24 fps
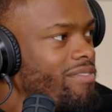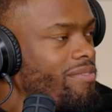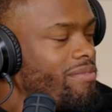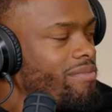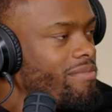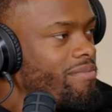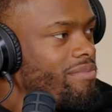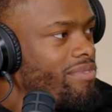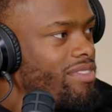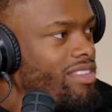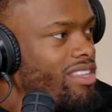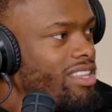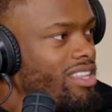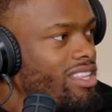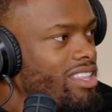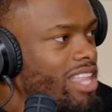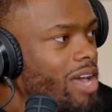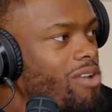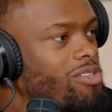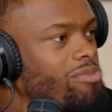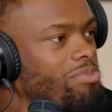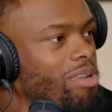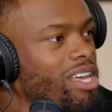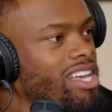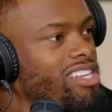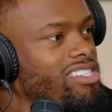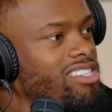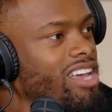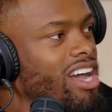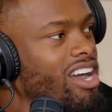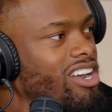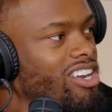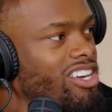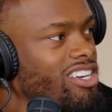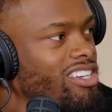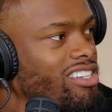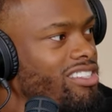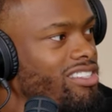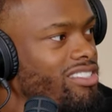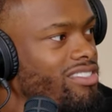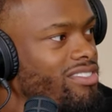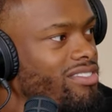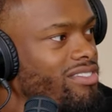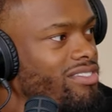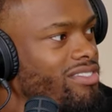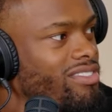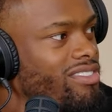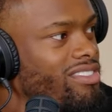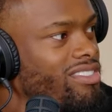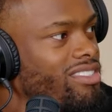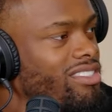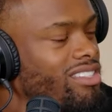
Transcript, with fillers: yeah, they was playing soccer. And he ended up